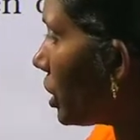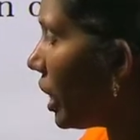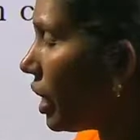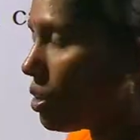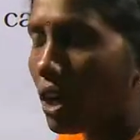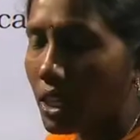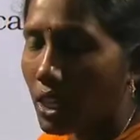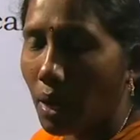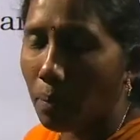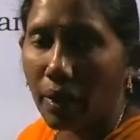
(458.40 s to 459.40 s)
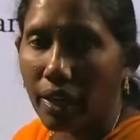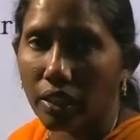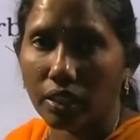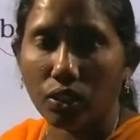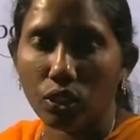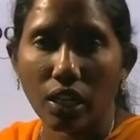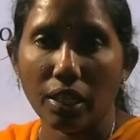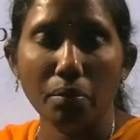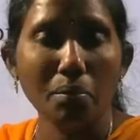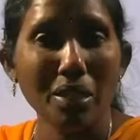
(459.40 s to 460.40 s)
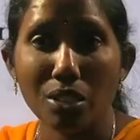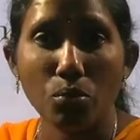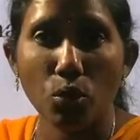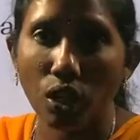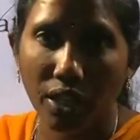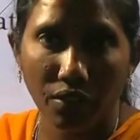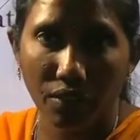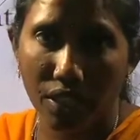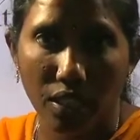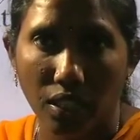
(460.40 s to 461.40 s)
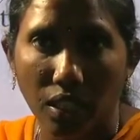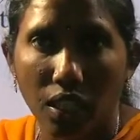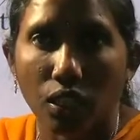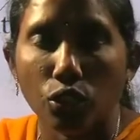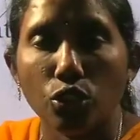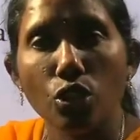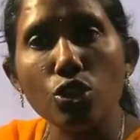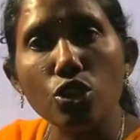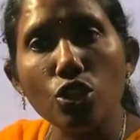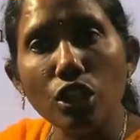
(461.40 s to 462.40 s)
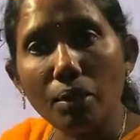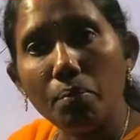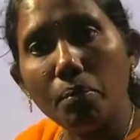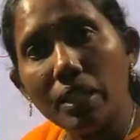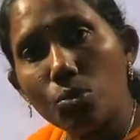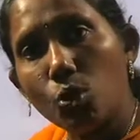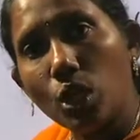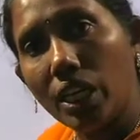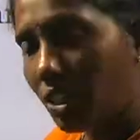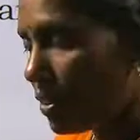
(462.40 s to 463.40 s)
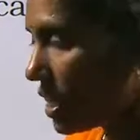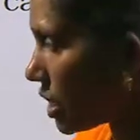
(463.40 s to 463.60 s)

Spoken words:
they will not combine. Those are immiscible liquids. Those two immiscible liquids